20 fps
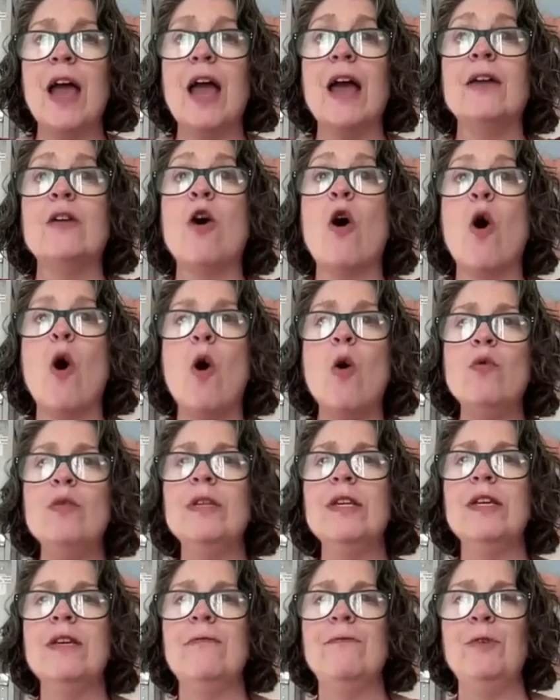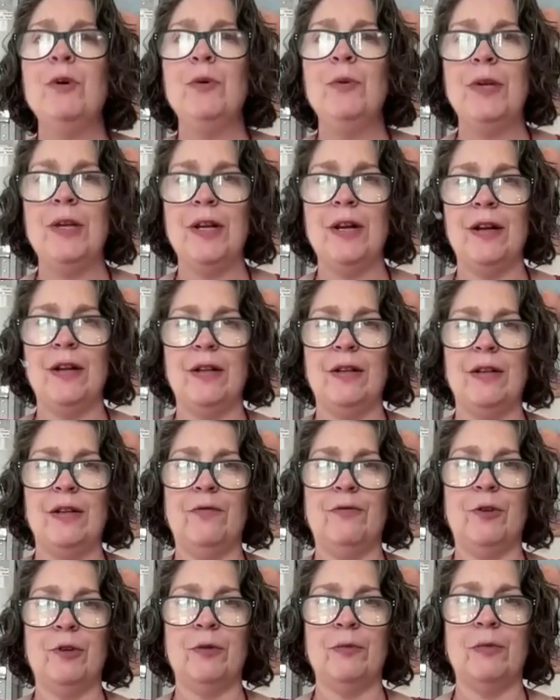and only if you need it in
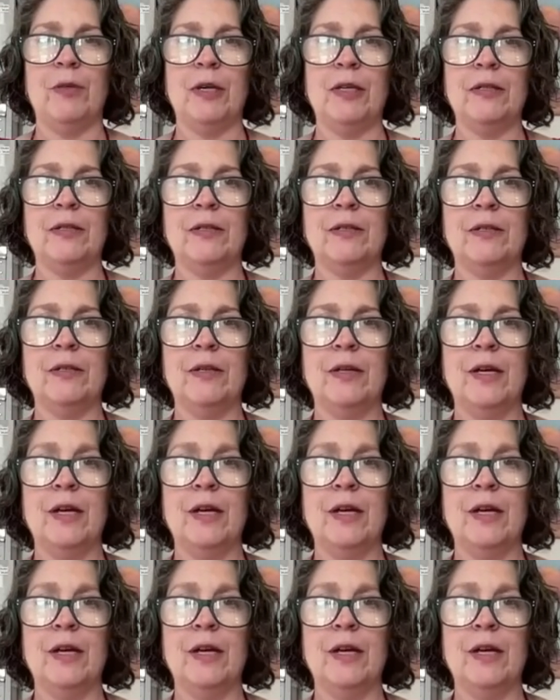the first place.